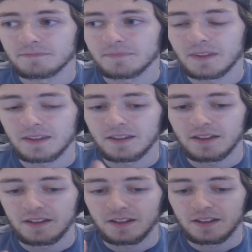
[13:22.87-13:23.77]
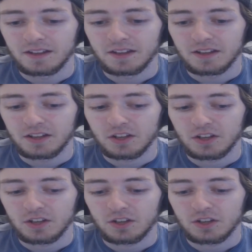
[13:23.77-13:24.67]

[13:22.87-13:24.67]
(silence)